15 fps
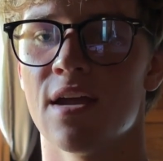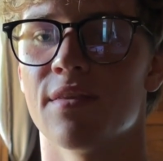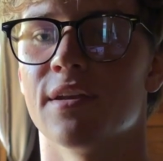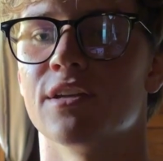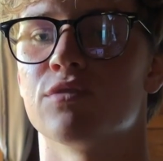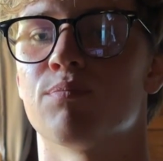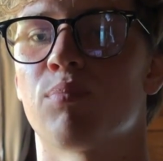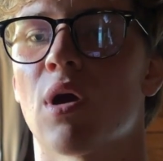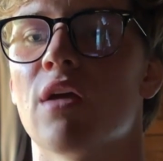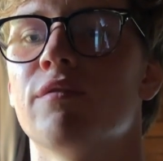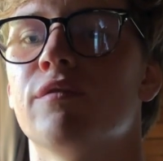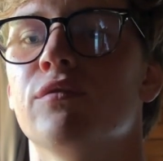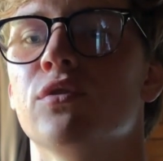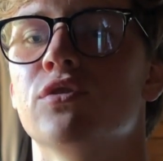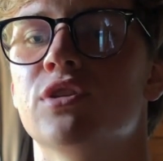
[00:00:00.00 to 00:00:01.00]
then it's brave
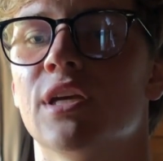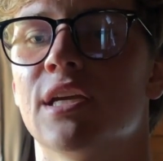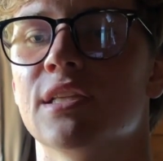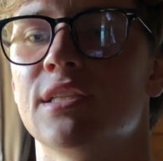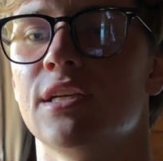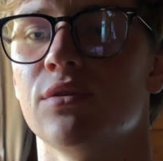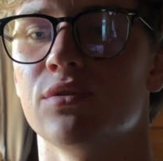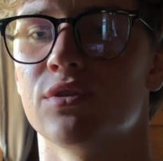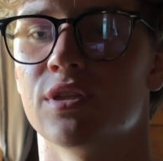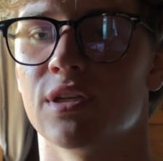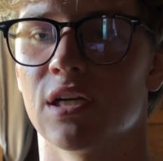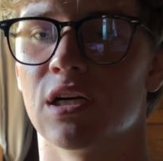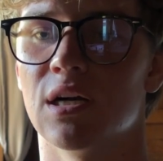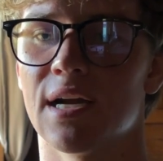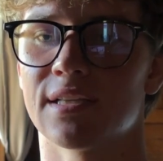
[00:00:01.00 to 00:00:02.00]
of you to continue to
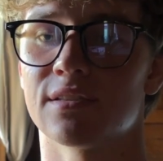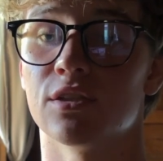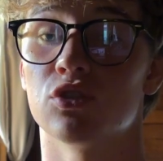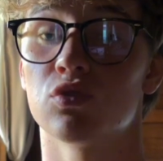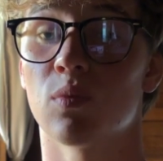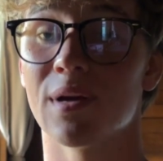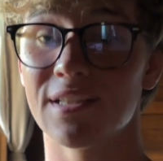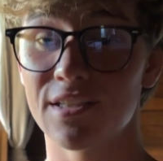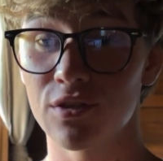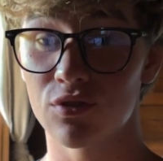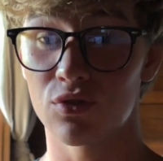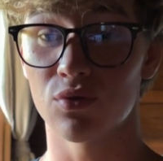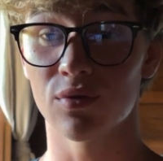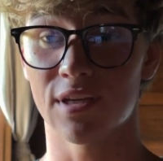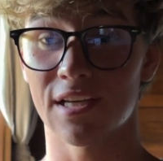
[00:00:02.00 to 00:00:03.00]
neglect the
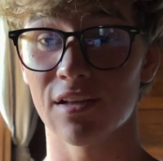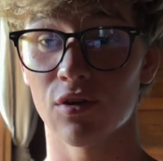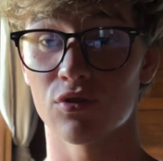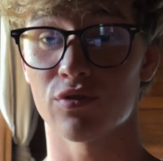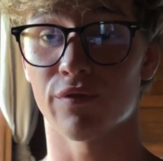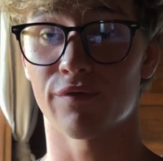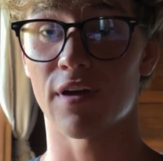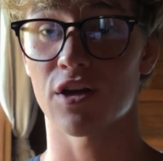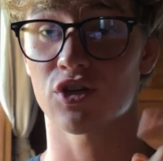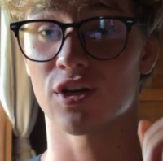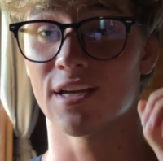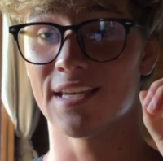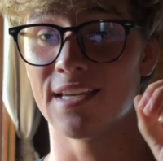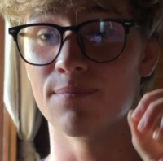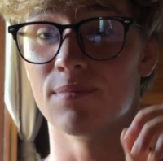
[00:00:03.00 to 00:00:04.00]
22 kilos of
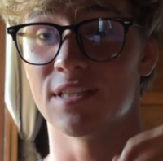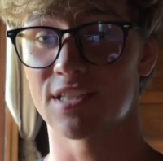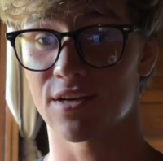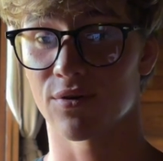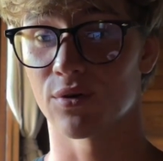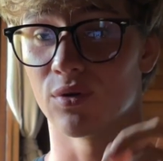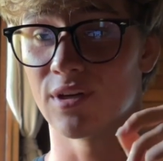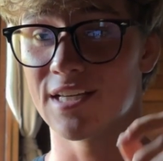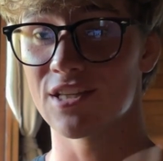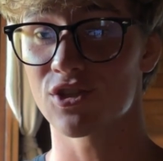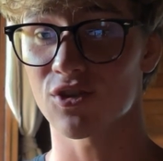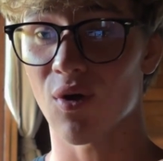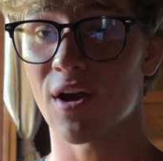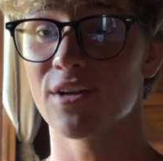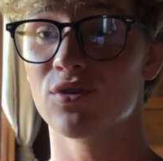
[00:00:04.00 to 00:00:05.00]
fascia material
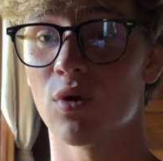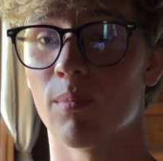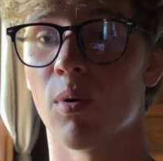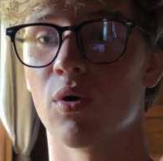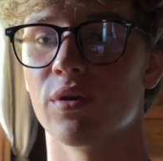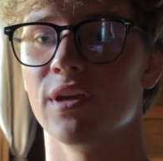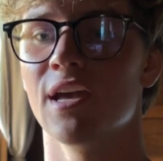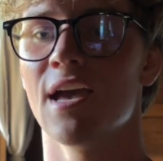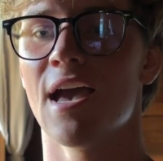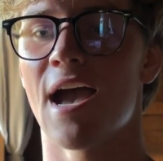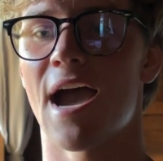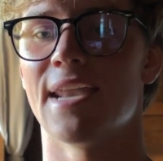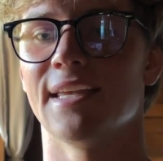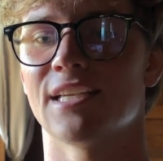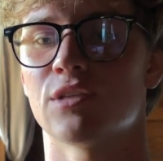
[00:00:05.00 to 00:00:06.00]
inside your body
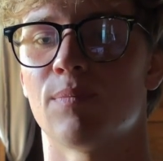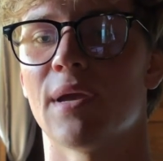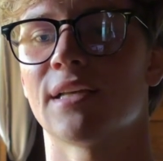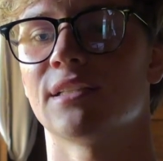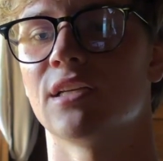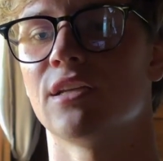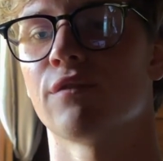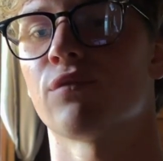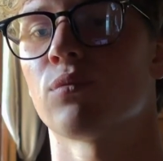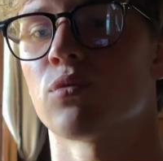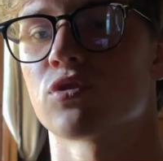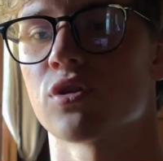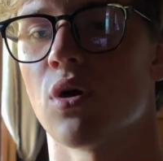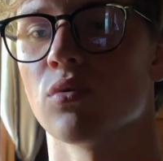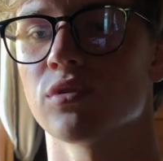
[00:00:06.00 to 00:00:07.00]
and expect a different
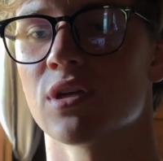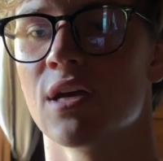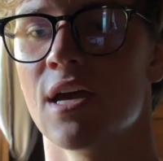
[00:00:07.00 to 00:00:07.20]
result.